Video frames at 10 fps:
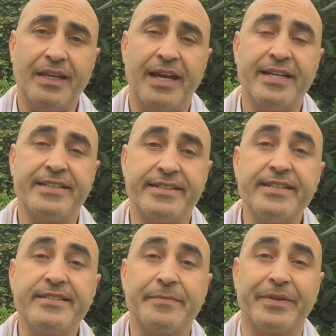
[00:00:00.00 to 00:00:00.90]
and it is
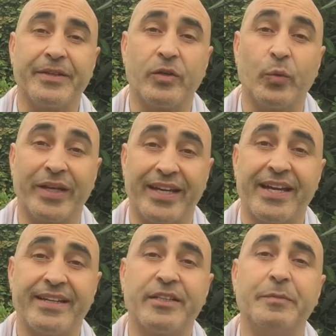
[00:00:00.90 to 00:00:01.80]
something we
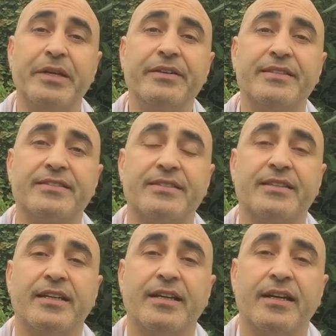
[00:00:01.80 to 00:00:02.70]
can experience.
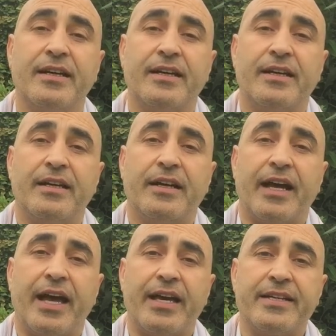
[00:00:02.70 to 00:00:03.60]

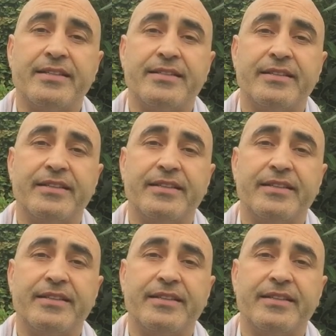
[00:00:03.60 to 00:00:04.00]
And